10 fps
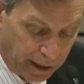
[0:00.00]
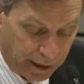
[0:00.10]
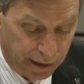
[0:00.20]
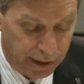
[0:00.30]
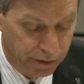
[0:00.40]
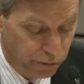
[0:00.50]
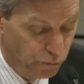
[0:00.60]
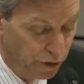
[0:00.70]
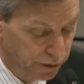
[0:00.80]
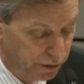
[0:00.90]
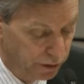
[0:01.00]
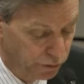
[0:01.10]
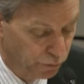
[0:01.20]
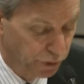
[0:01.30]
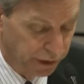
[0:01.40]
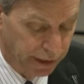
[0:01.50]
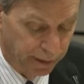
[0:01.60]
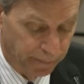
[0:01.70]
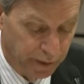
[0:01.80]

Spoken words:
I do want to just read them.